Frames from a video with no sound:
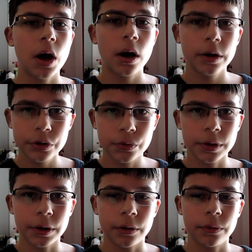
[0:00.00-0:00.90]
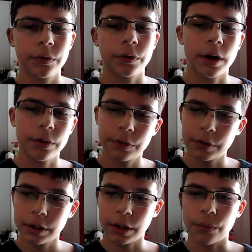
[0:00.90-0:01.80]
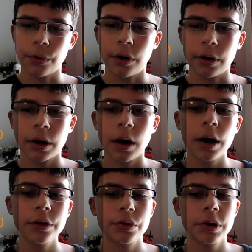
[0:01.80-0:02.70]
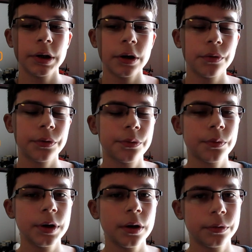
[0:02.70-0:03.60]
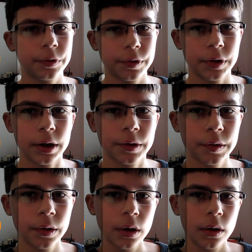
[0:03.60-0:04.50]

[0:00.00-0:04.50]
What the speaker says: Adreno, sorry, I was saying that wrong, Adreno 306,